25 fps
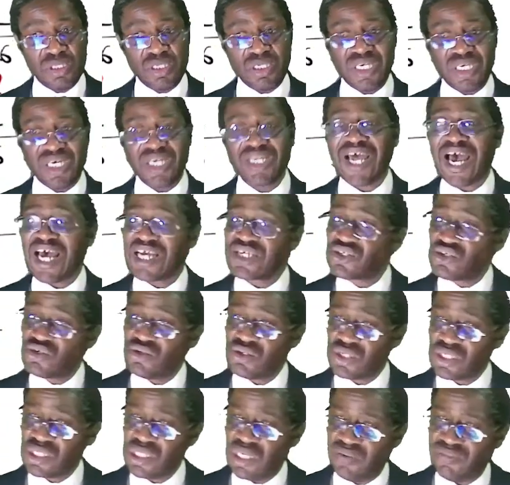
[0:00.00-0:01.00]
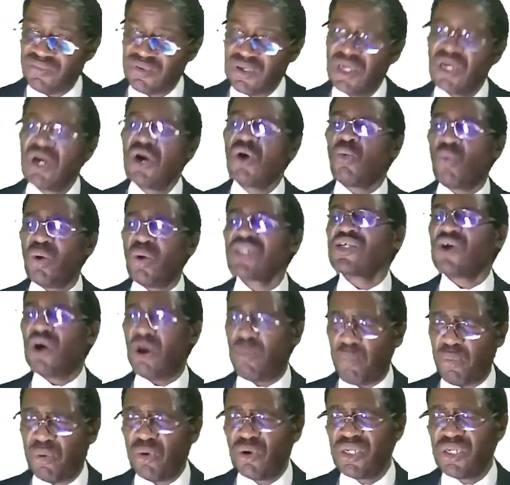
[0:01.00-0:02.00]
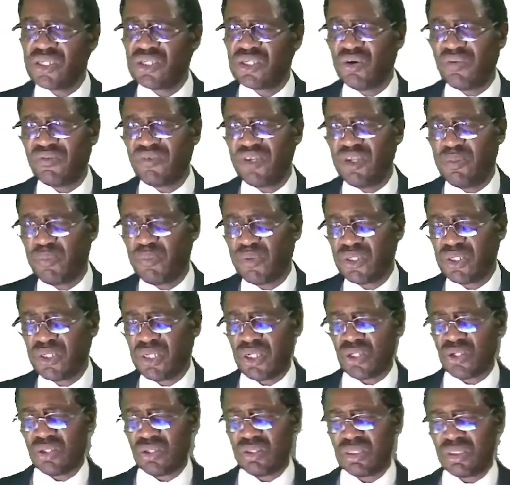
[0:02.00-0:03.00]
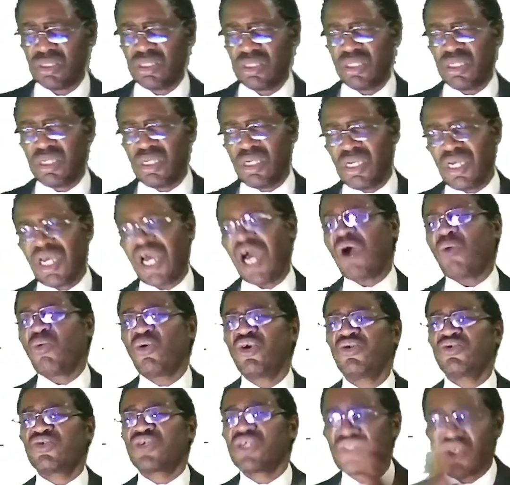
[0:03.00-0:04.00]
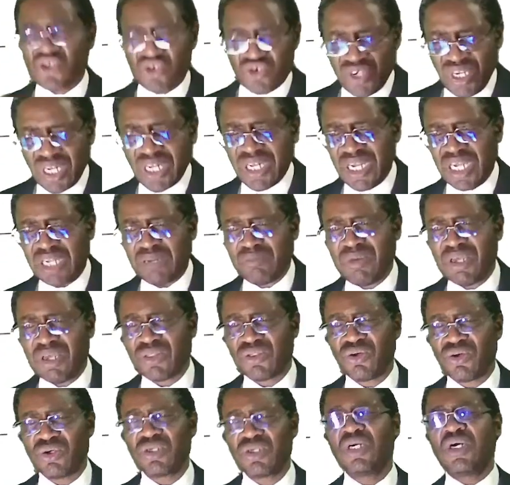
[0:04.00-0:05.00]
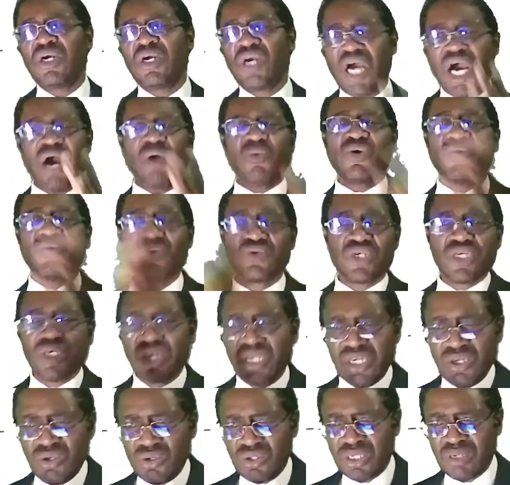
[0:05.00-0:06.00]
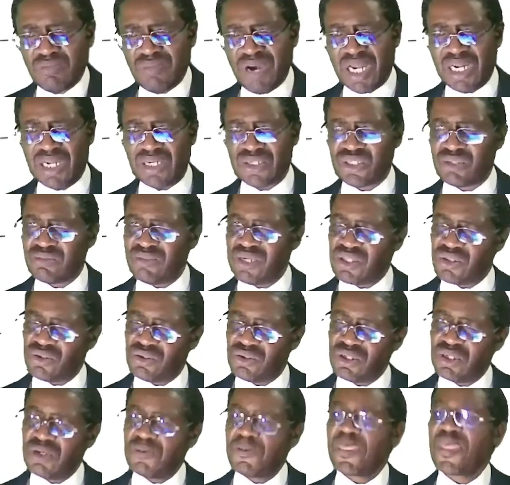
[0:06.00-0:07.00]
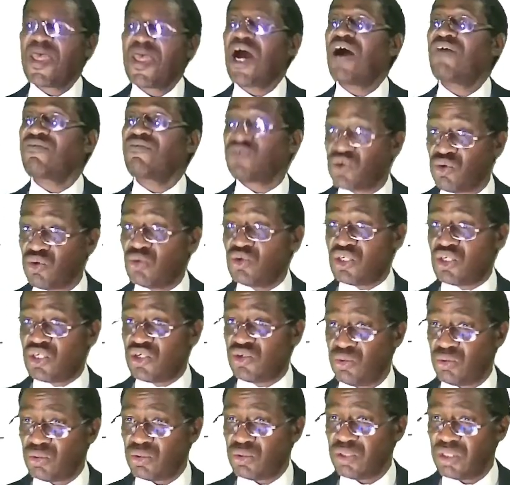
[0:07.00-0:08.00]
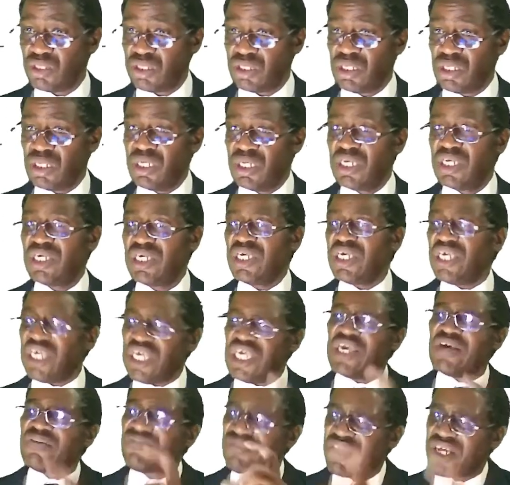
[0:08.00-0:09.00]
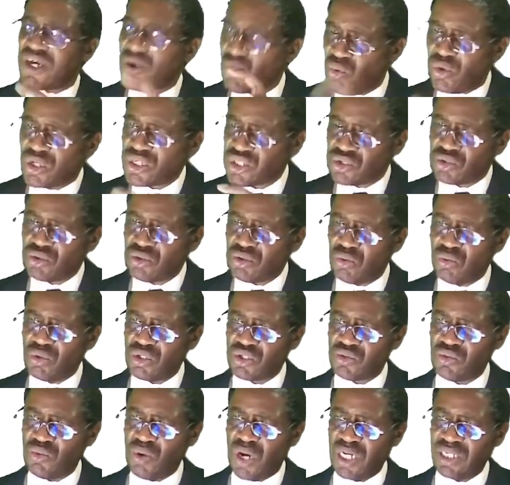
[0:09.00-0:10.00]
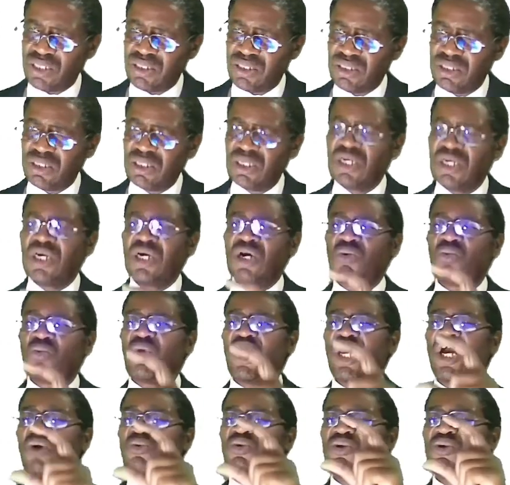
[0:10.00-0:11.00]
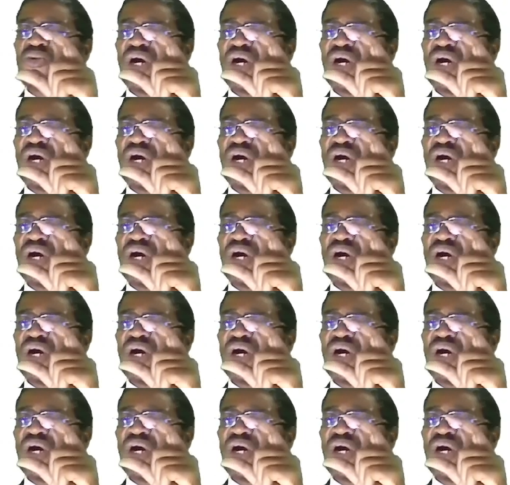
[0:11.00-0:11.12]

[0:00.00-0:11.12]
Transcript: and ask yourself, what's our policy of depreciation? Are we using straight line method? Are we using reducing balance method? I've told you. If the question was one where we were